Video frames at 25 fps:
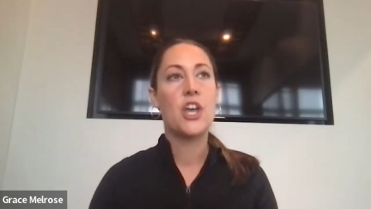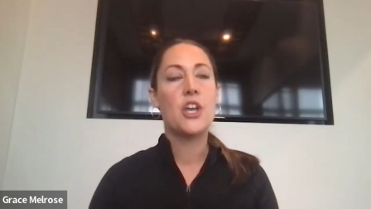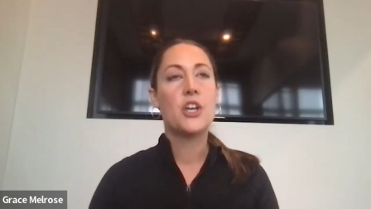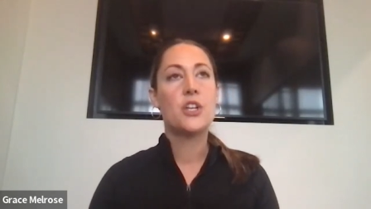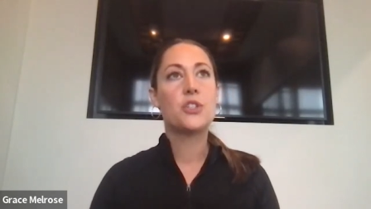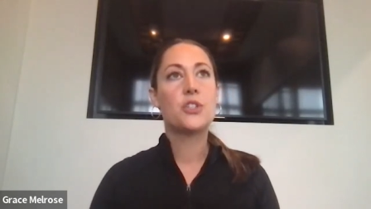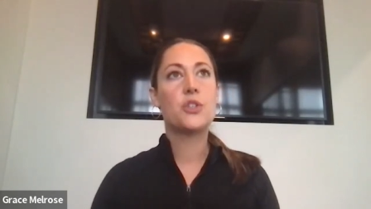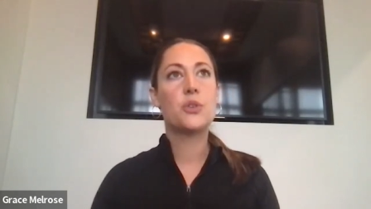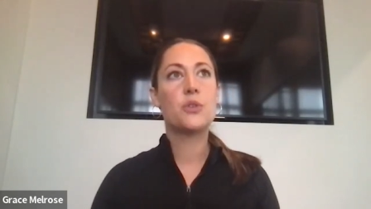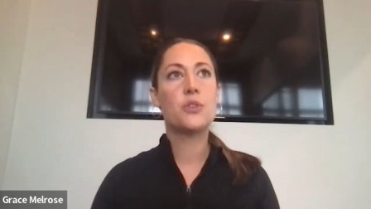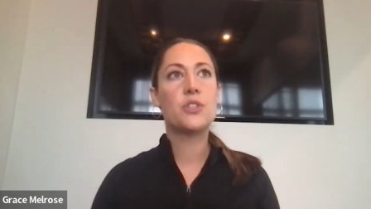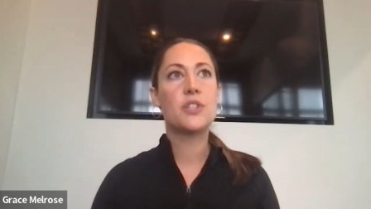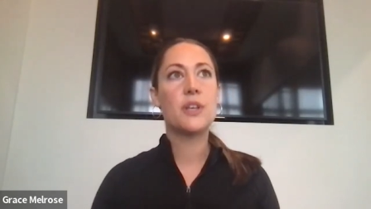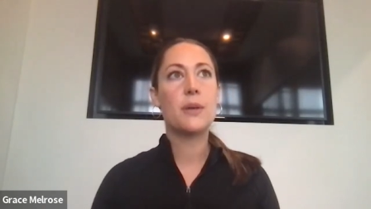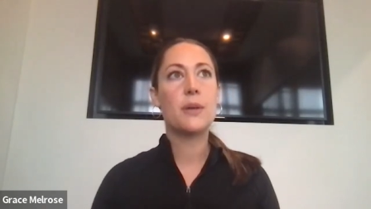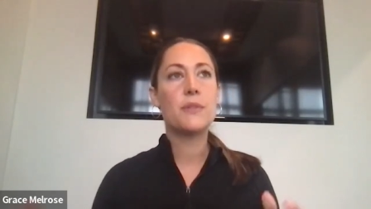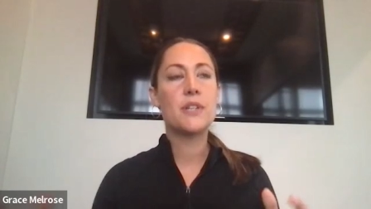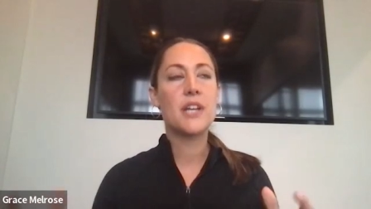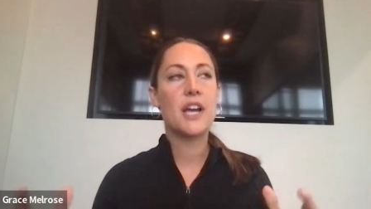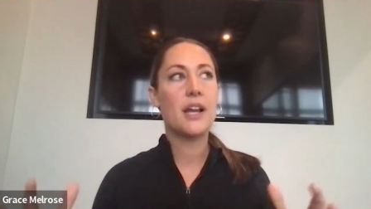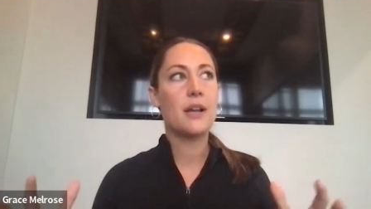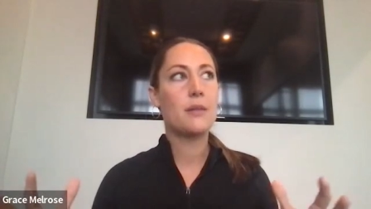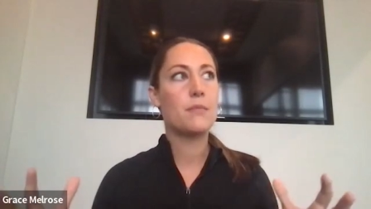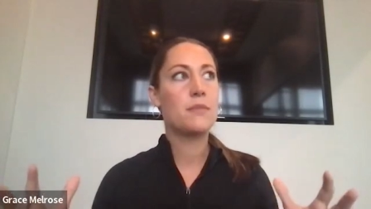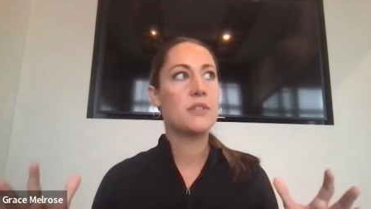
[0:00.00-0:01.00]
So
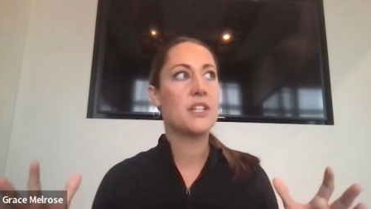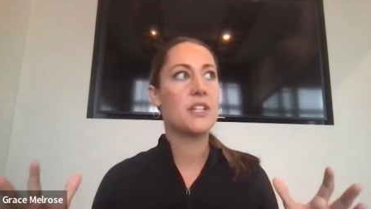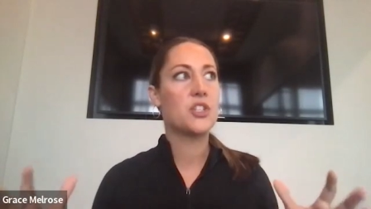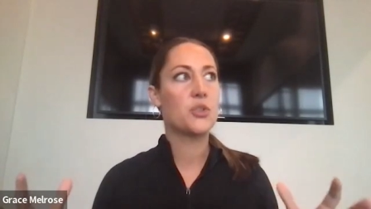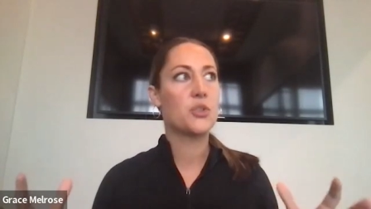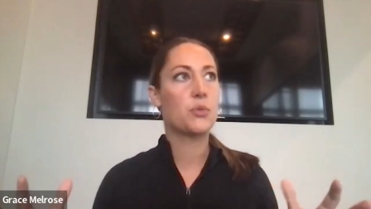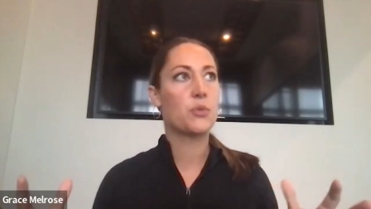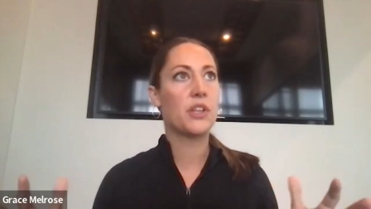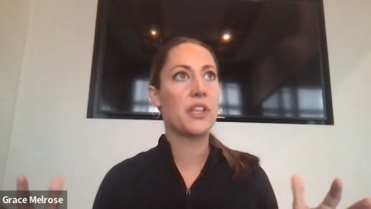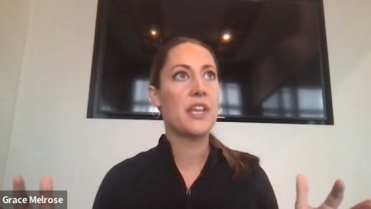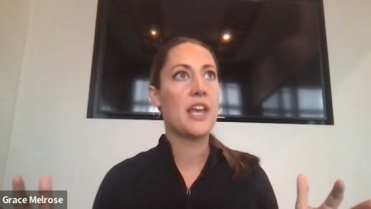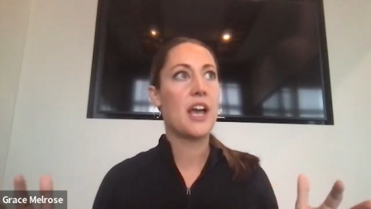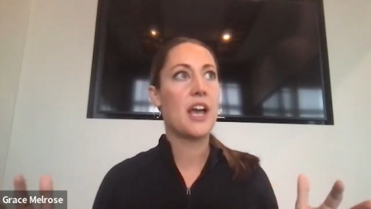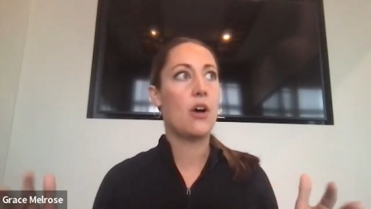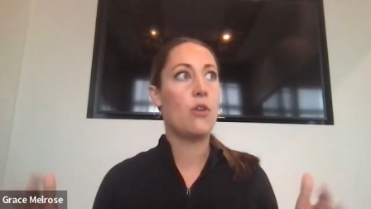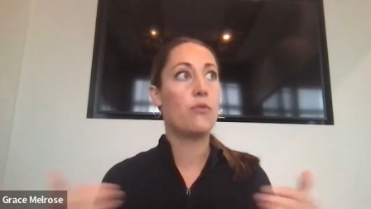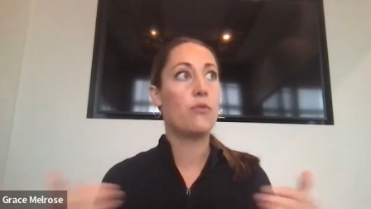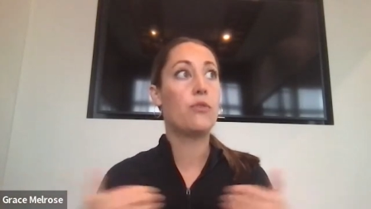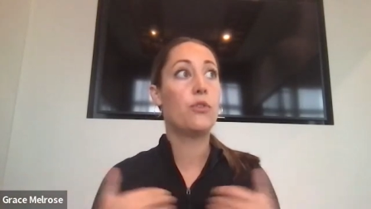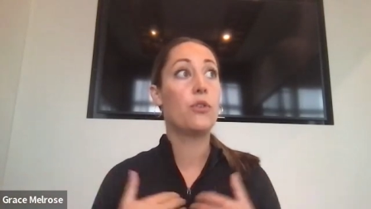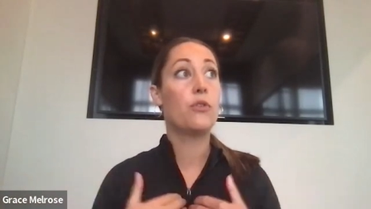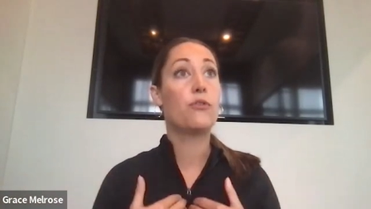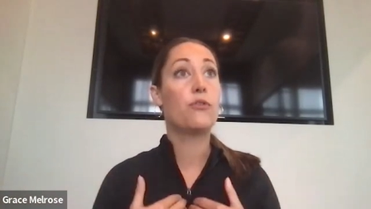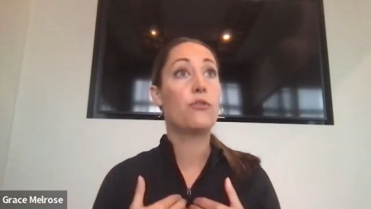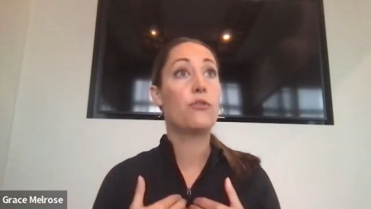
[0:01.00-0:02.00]
sometimes it's really
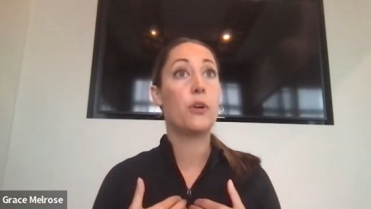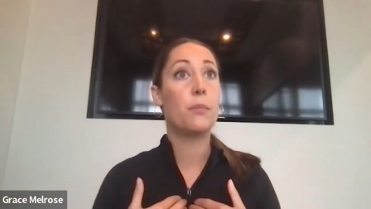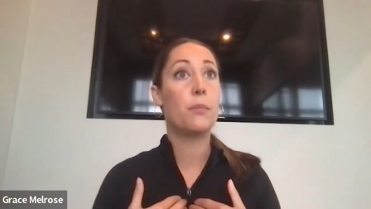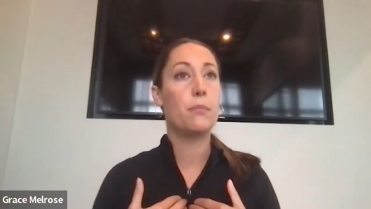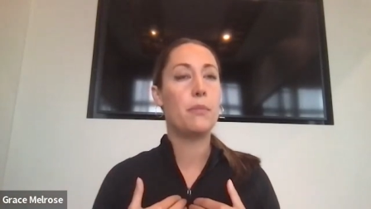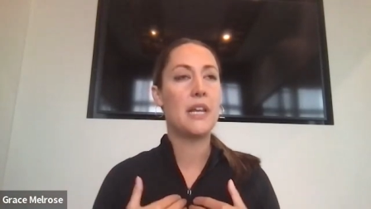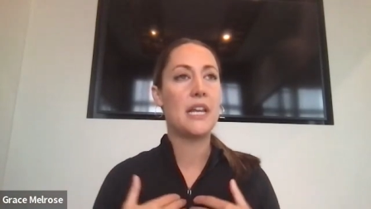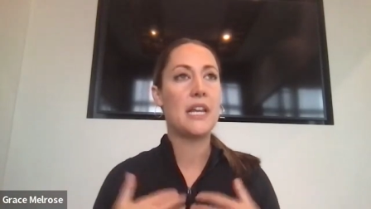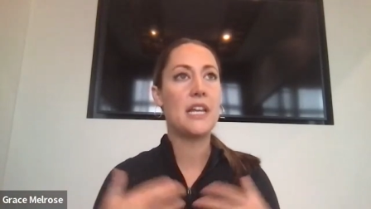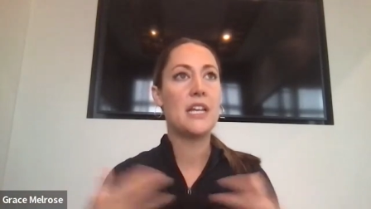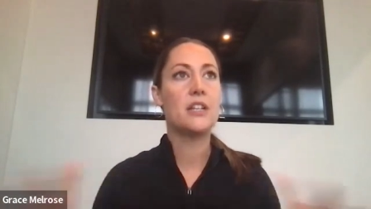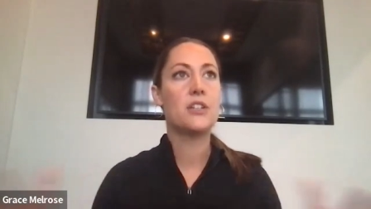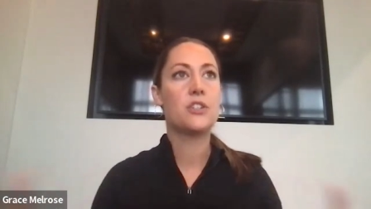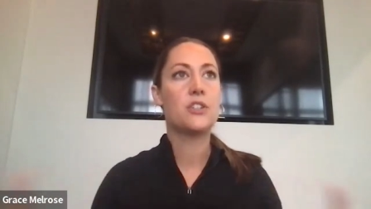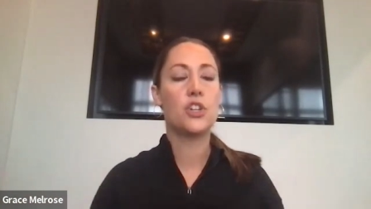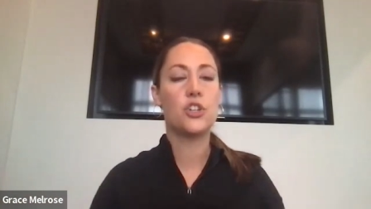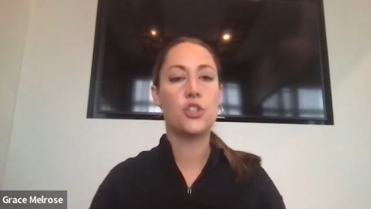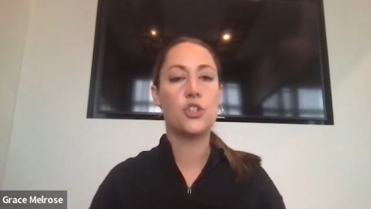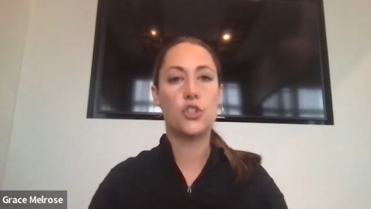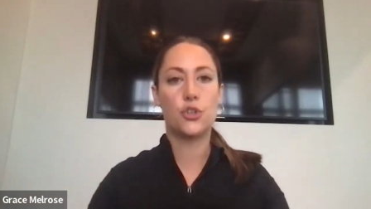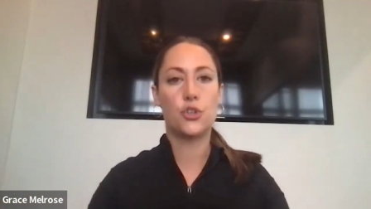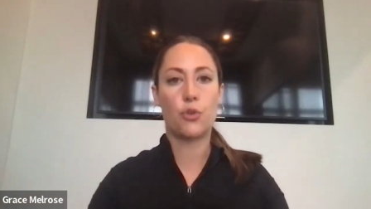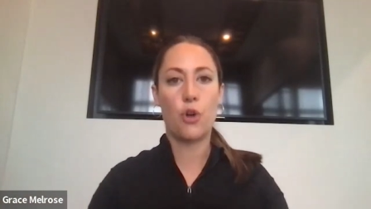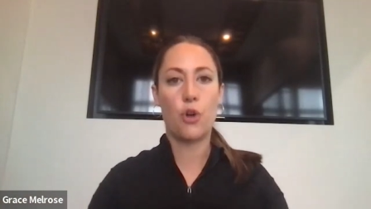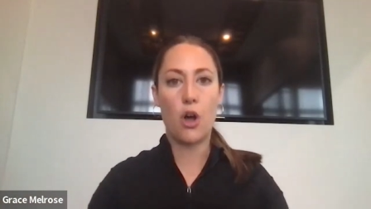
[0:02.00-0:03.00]
helpful for me to
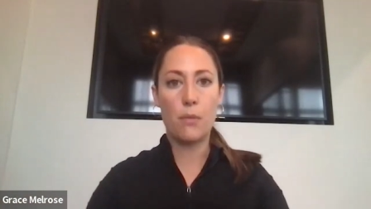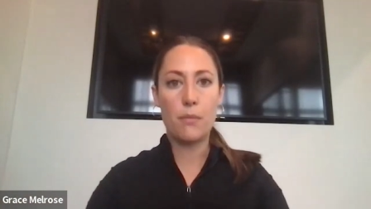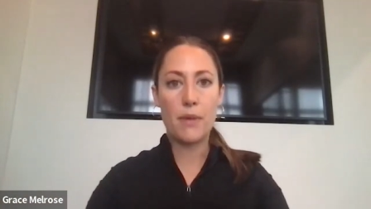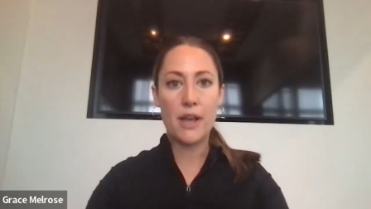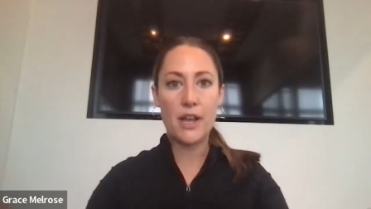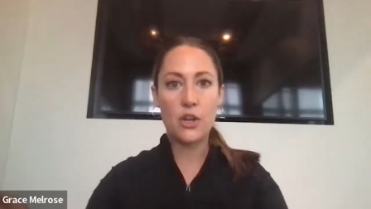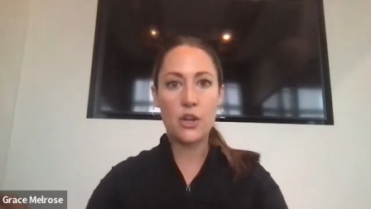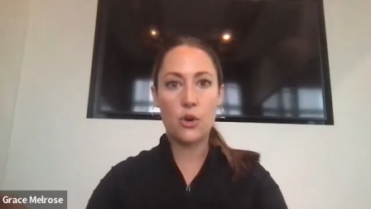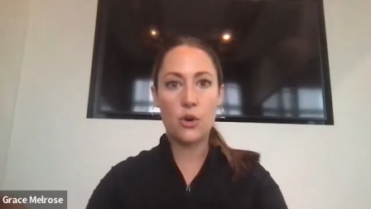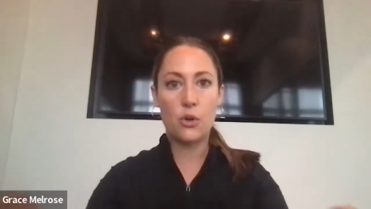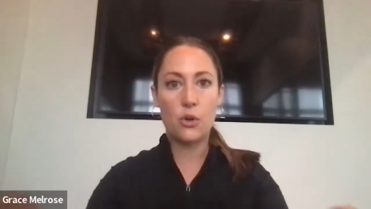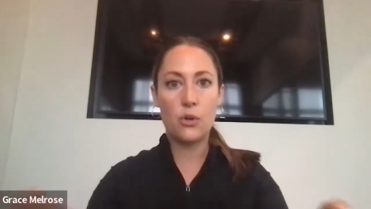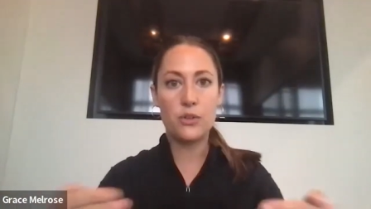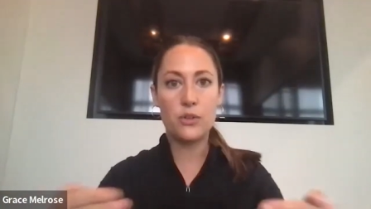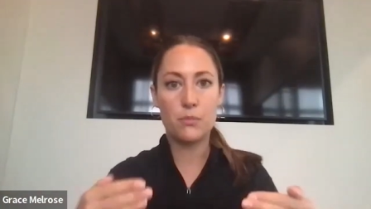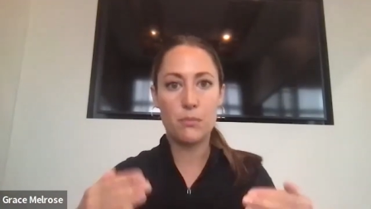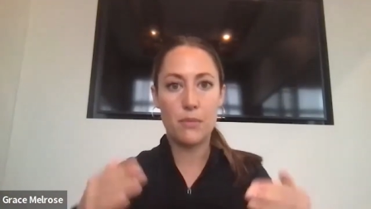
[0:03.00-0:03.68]
draw my goals,